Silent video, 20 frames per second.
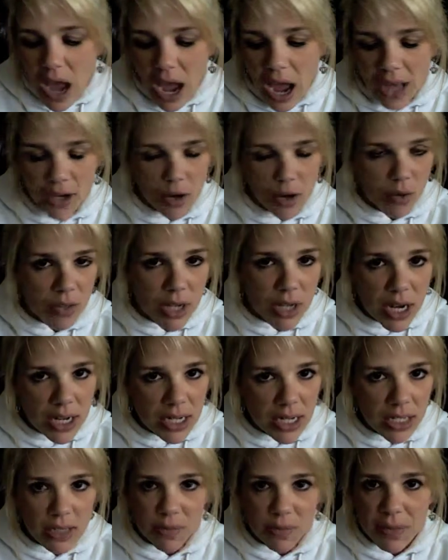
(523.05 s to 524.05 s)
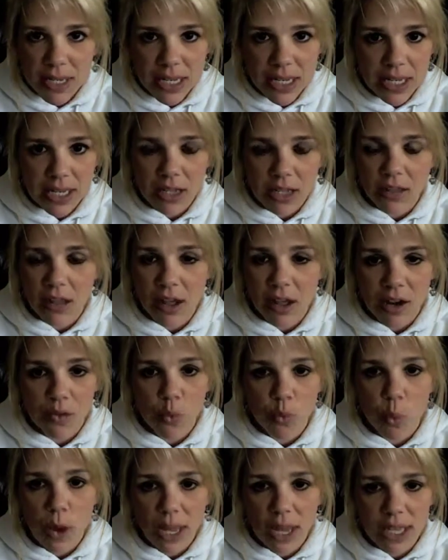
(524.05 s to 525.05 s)
I know that I need to be eating a lot
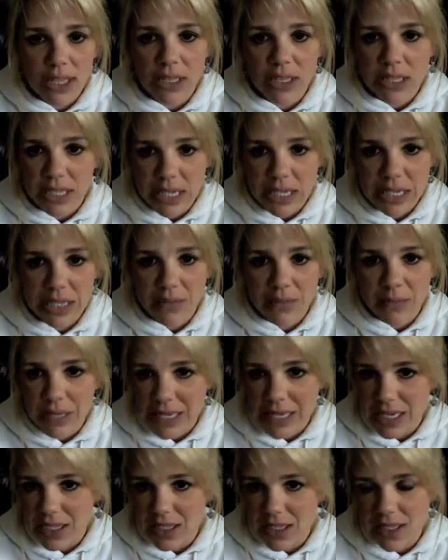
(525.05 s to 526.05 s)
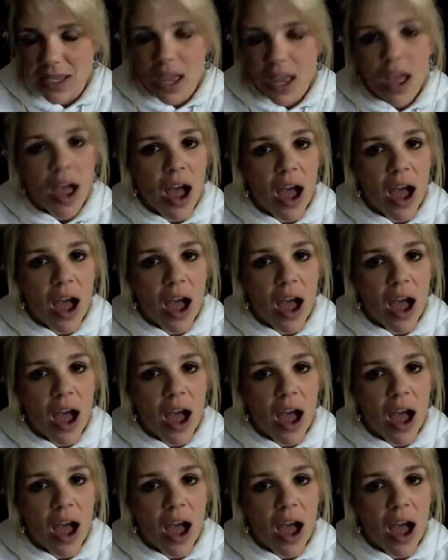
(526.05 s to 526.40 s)
of white, lean meats.